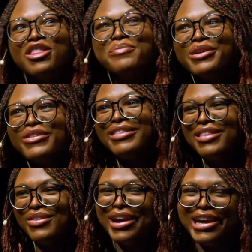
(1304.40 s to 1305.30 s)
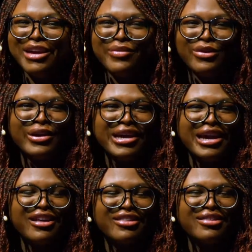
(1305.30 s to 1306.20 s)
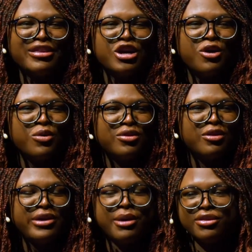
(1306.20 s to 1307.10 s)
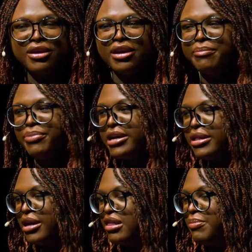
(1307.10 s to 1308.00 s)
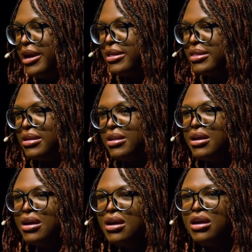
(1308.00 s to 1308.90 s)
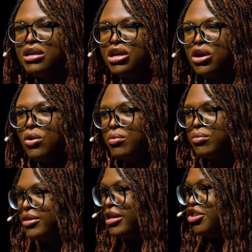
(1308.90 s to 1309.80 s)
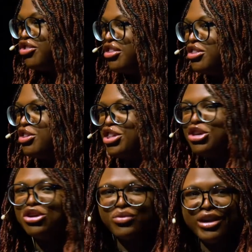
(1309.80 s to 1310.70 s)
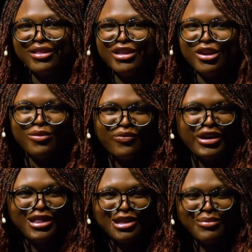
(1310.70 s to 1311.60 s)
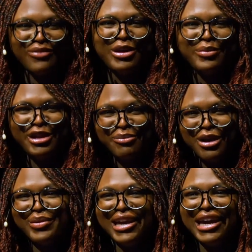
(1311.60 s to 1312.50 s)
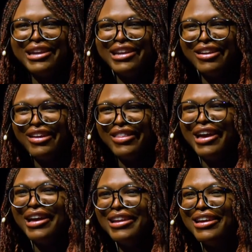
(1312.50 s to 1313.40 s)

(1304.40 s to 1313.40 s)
of the big reasons why I keep doing it, is just, you know, to be able to be in that space and, you know, teach the children, you know, feed them my feminist propaganda and all that,